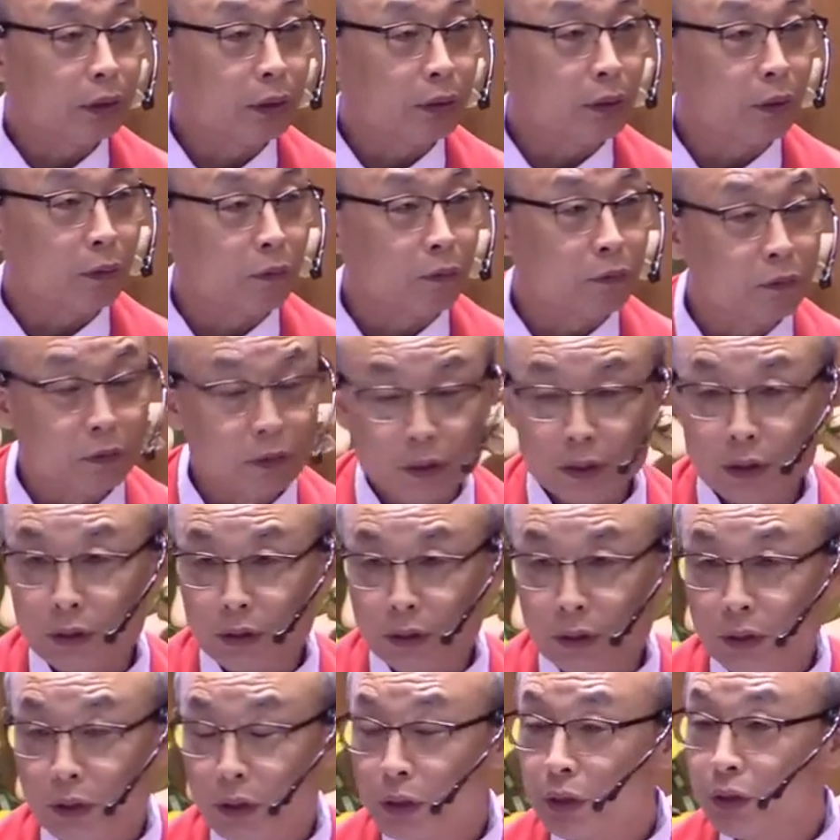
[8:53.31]
know,
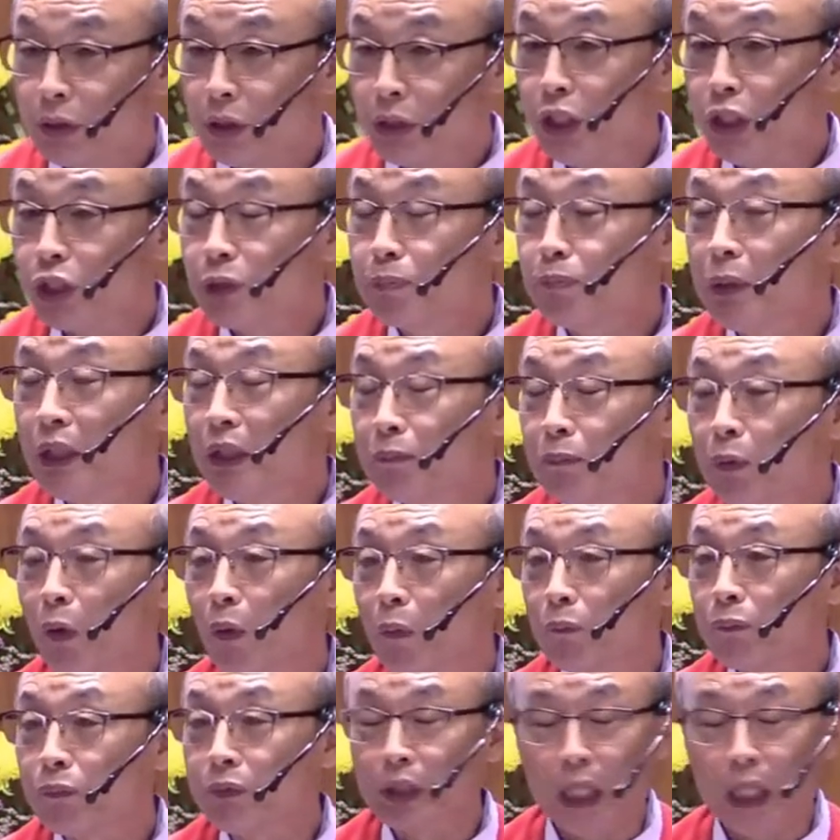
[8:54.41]
these people.